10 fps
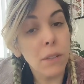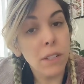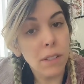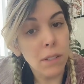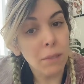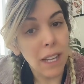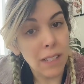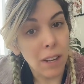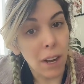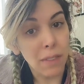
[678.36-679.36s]
I do
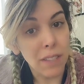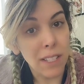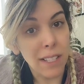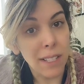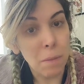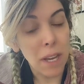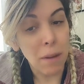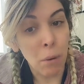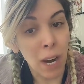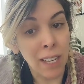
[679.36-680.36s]
consume less coffee since
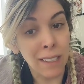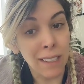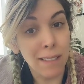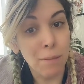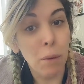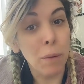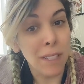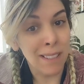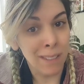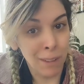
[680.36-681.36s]
being pregnant,
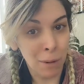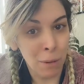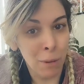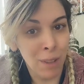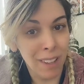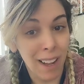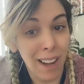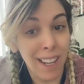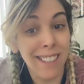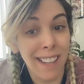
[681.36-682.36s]
but we still go through a
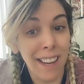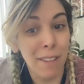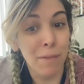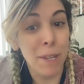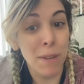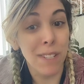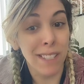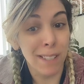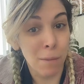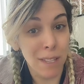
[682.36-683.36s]
lot because I have been
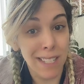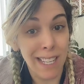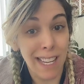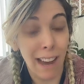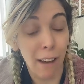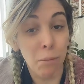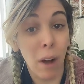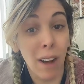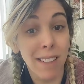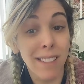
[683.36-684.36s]
using some of the
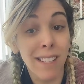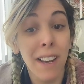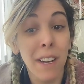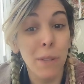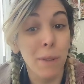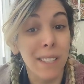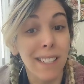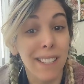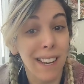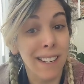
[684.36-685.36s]
decaf pods
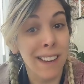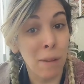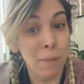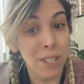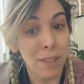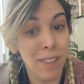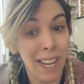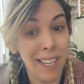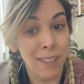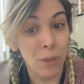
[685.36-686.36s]
to extend how much
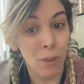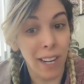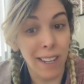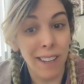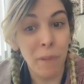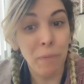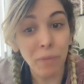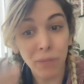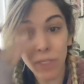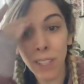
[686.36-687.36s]
of it I can drink.
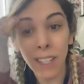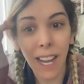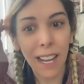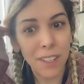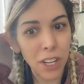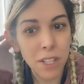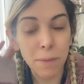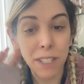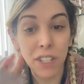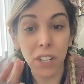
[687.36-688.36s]
Yeah,
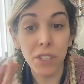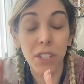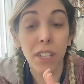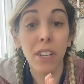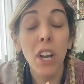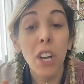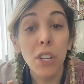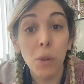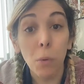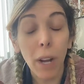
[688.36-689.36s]
Judgy McJudgerson.
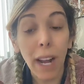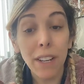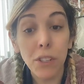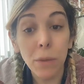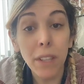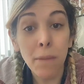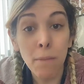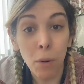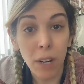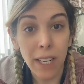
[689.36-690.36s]
So what I do
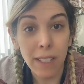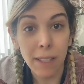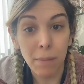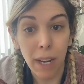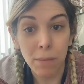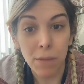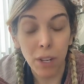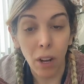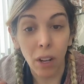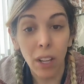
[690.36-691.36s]
in the morning
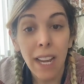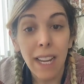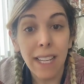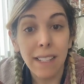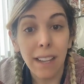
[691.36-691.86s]
sometimes, y'all,